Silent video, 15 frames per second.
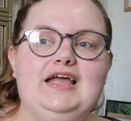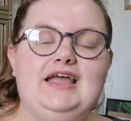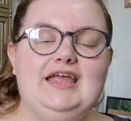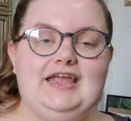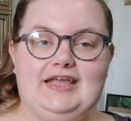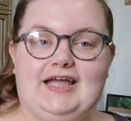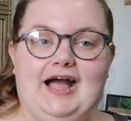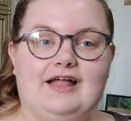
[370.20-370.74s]

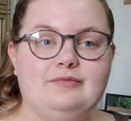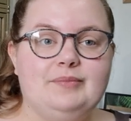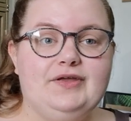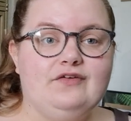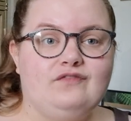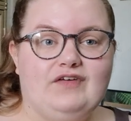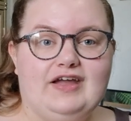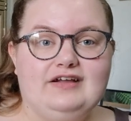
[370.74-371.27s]
it can be
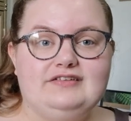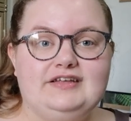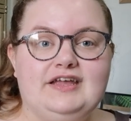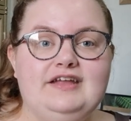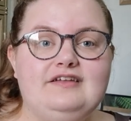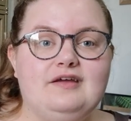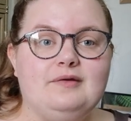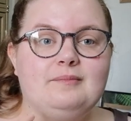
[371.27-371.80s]

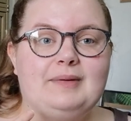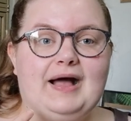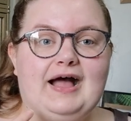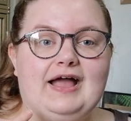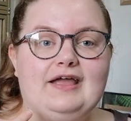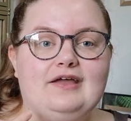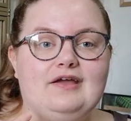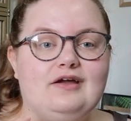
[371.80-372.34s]
affected
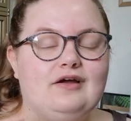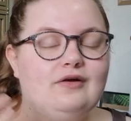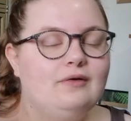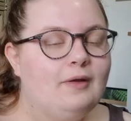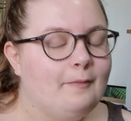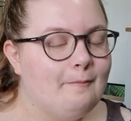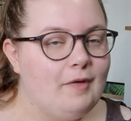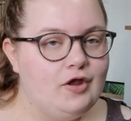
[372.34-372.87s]
by
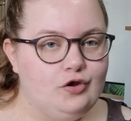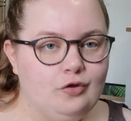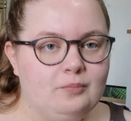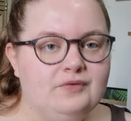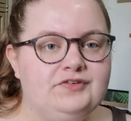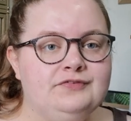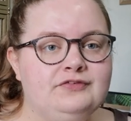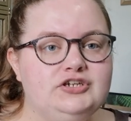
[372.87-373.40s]
um, a
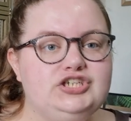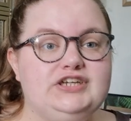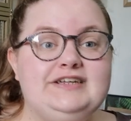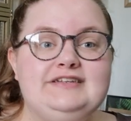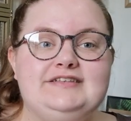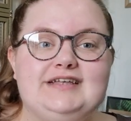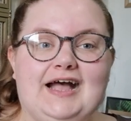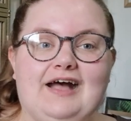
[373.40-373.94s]
number of different
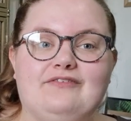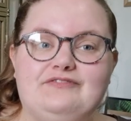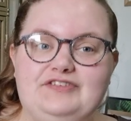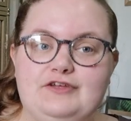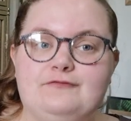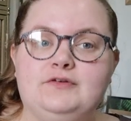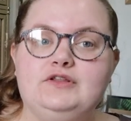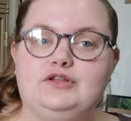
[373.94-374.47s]
genes to have
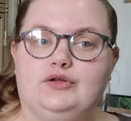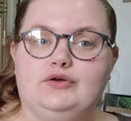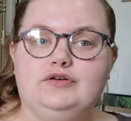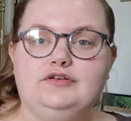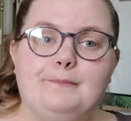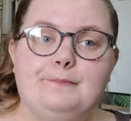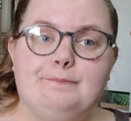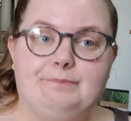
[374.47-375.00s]
different
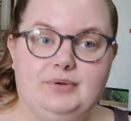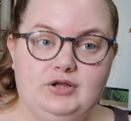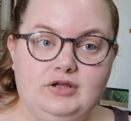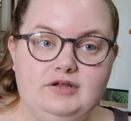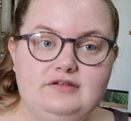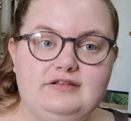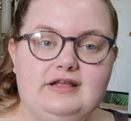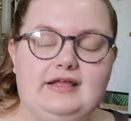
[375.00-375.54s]
looks,
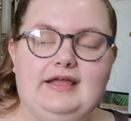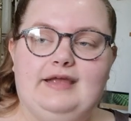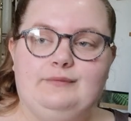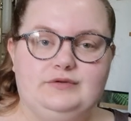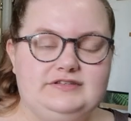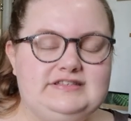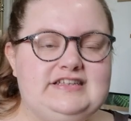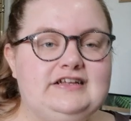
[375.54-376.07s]
but it
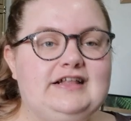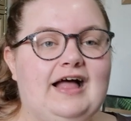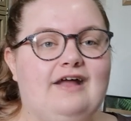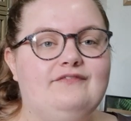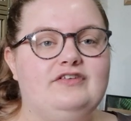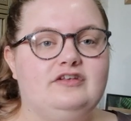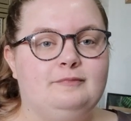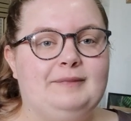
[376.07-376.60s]
will still
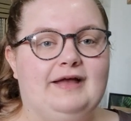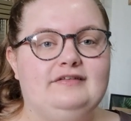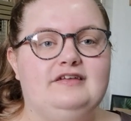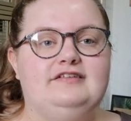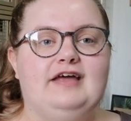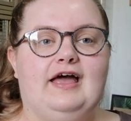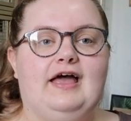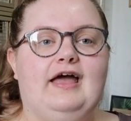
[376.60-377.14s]
have this
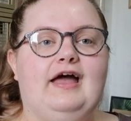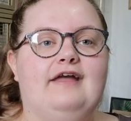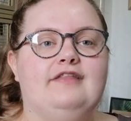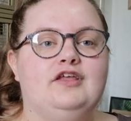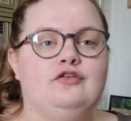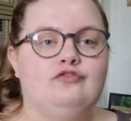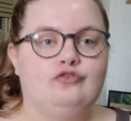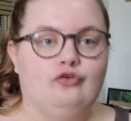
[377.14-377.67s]
banded hair and
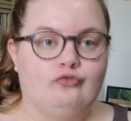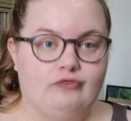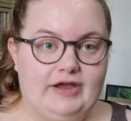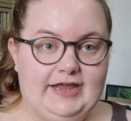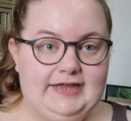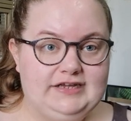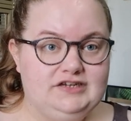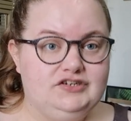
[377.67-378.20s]
this
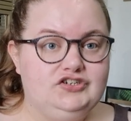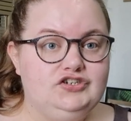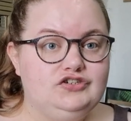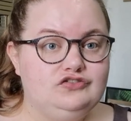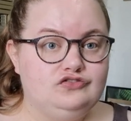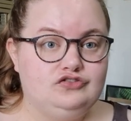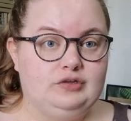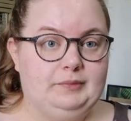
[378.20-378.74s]
greyish
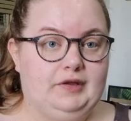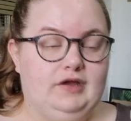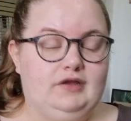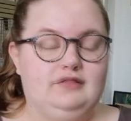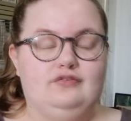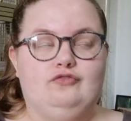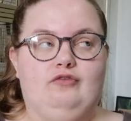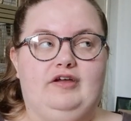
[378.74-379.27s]

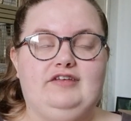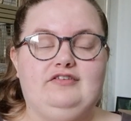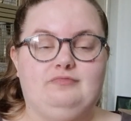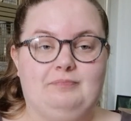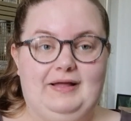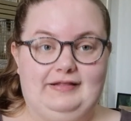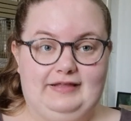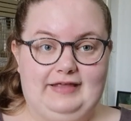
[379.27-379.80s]
stomach, this greyish
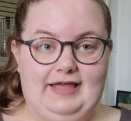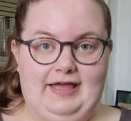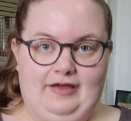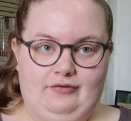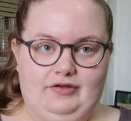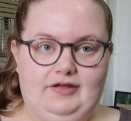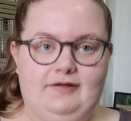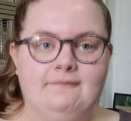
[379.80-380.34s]
belly
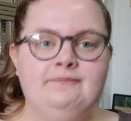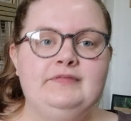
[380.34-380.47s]
area.